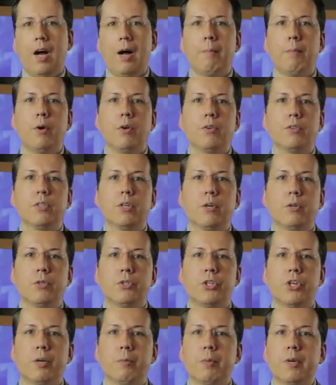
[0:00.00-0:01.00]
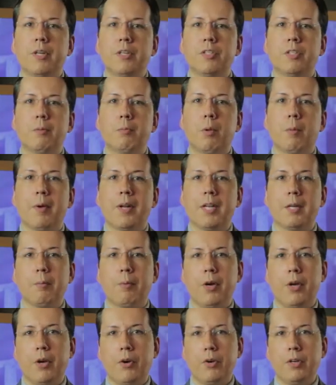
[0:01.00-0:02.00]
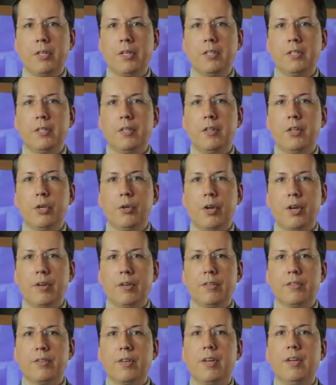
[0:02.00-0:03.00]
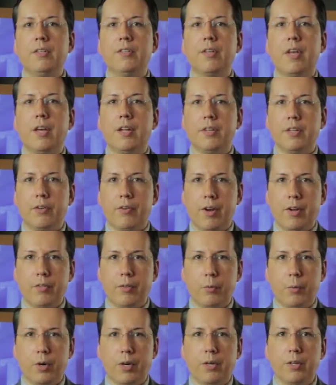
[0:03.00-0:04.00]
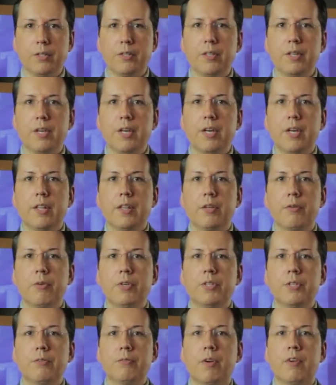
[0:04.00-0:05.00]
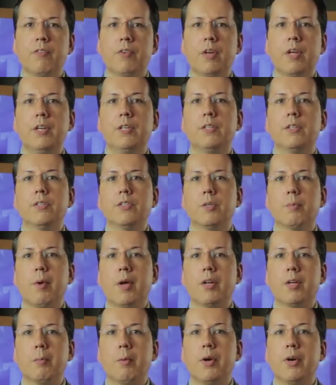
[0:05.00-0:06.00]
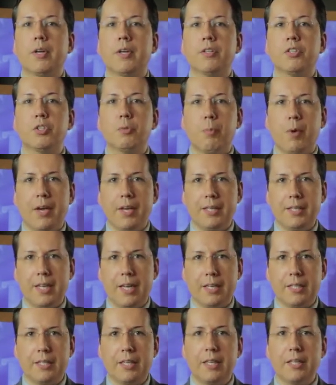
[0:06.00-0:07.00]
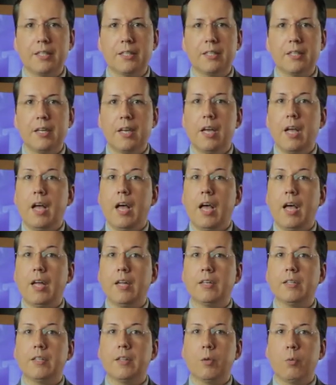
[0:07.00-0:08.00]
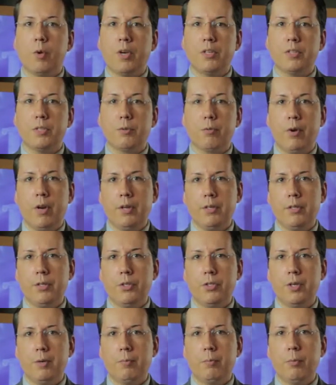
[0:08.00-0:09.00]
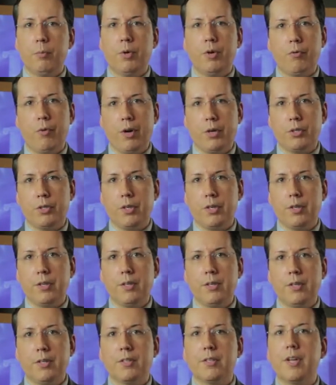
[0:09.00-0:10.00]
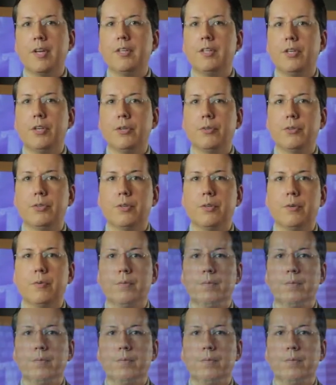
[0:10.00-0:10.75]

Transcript: Ammon, on Germany's diplomatic priorities in the United States and around the world, the recent revelations about American spying tactics, and the West's relationship with Russia. Stay tuned.